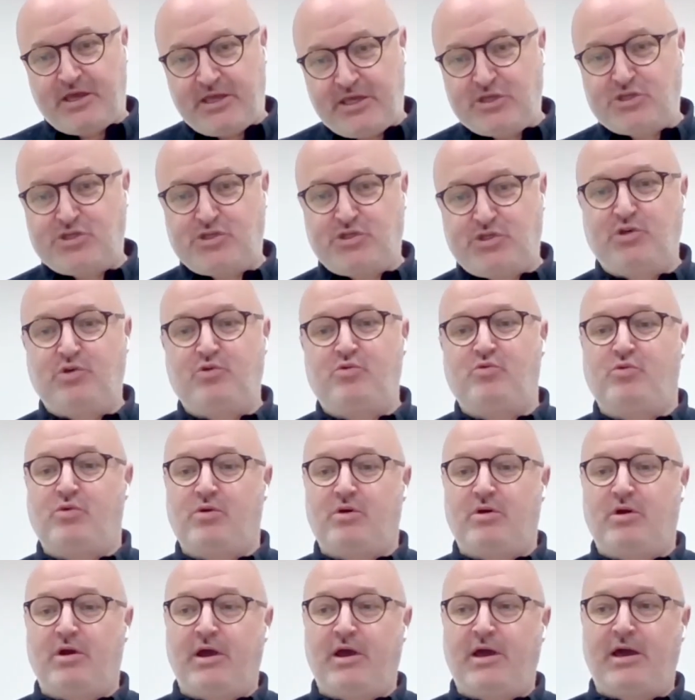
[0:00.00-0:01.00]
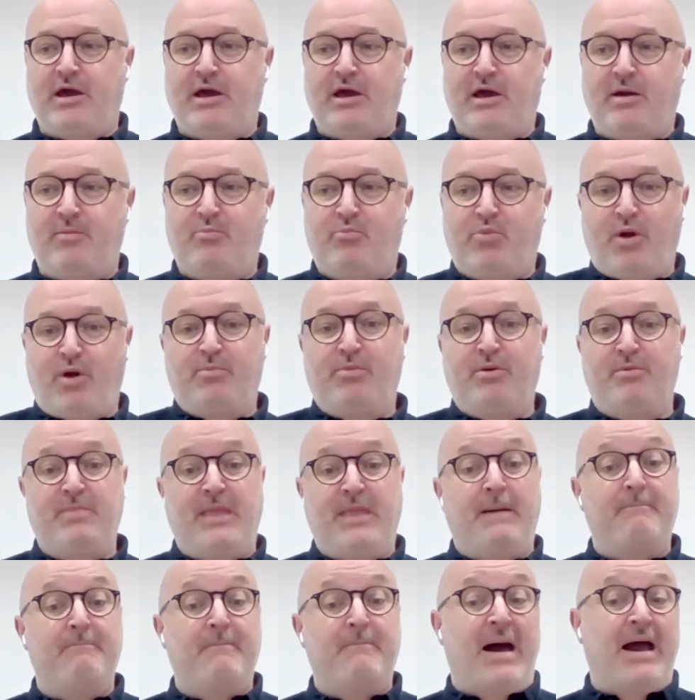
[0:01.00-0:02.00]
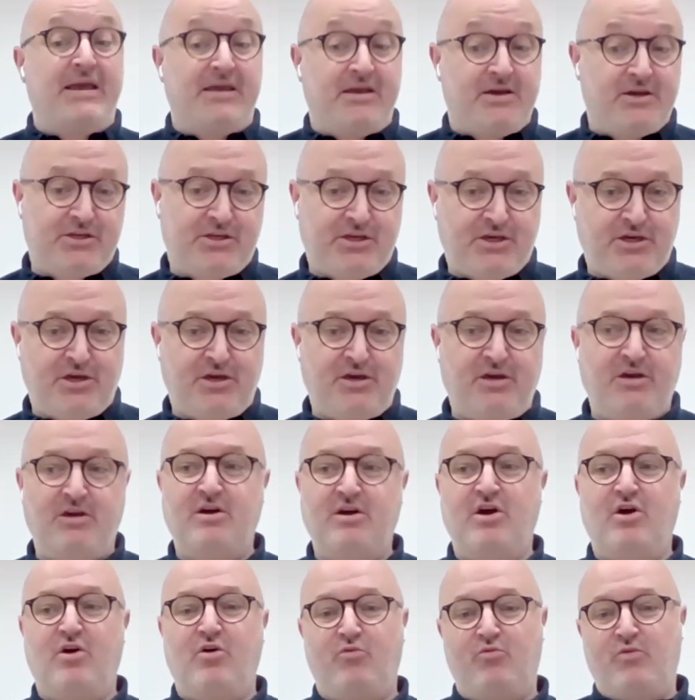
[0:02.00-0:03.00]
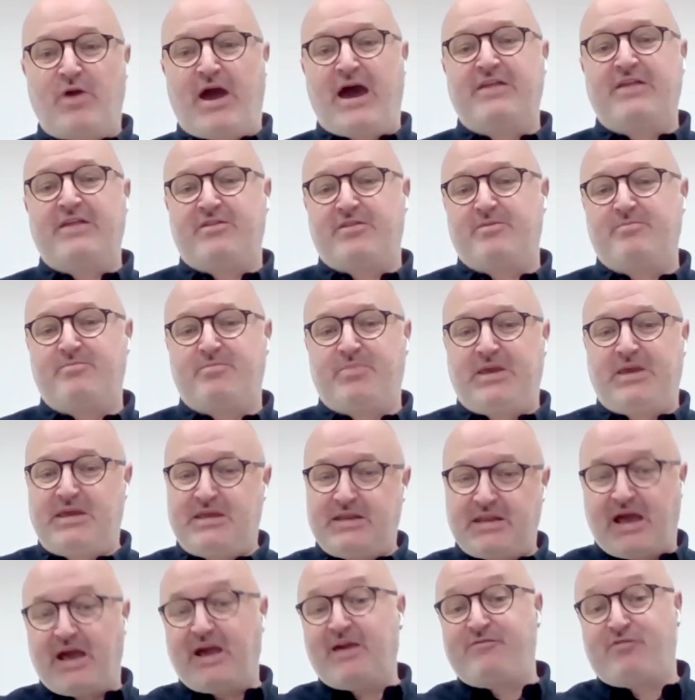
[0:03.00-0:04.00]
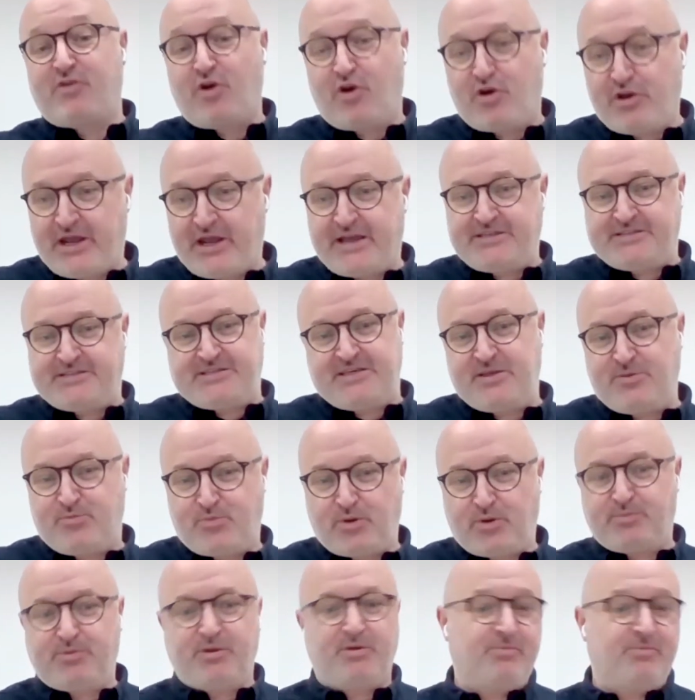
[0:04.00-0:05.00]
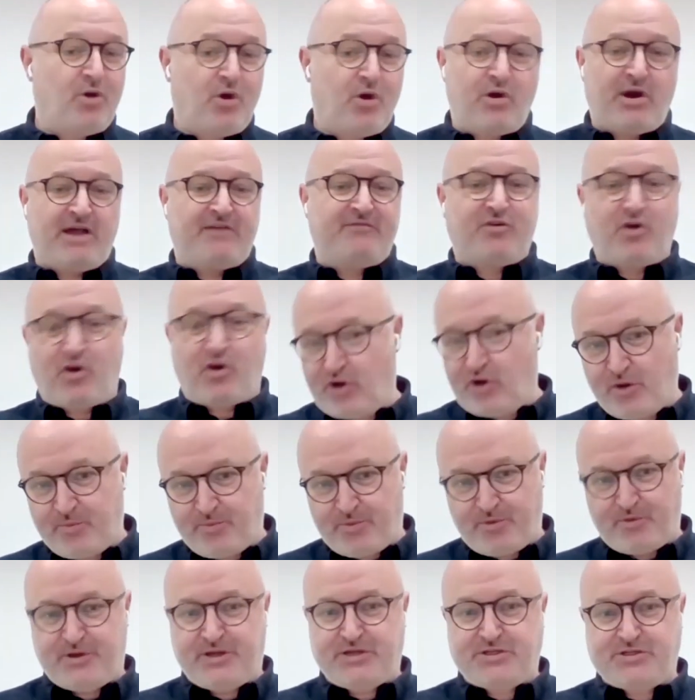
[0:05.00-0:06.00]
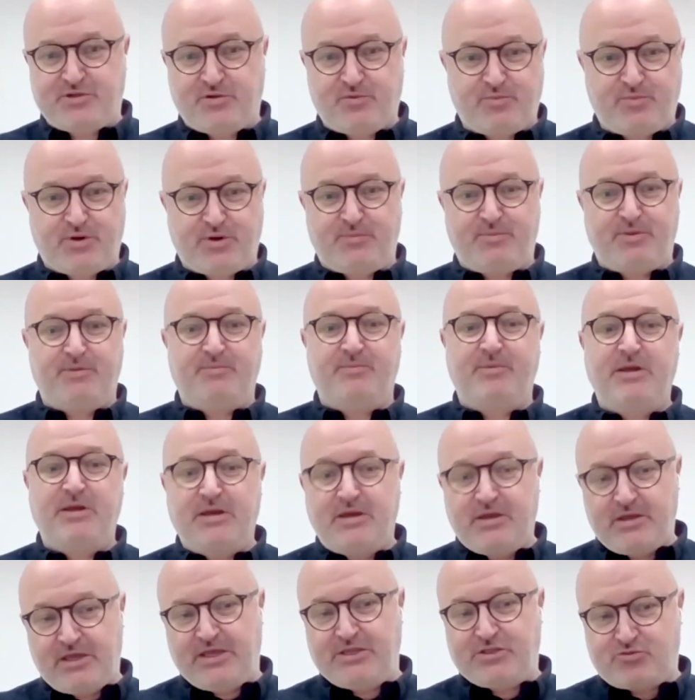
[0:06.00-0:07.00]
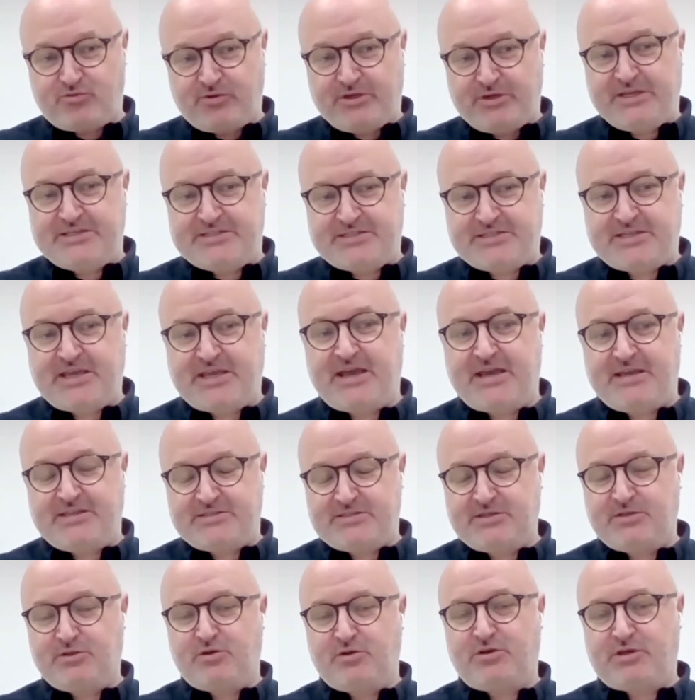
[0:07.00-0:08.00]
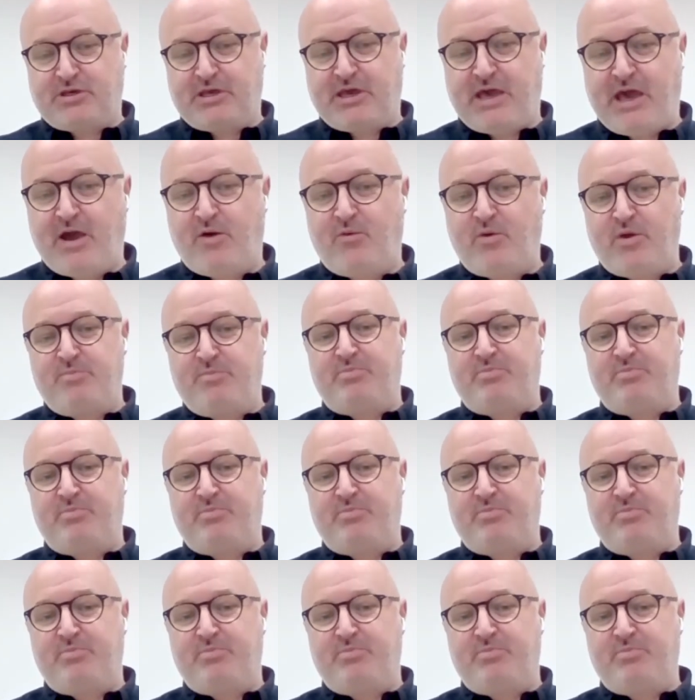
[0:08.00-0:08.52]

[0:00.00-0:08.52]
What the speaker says: issue and problem that might occur, rather than being, I've got an IT problem or I've got an operational problem. It's really starting to look at how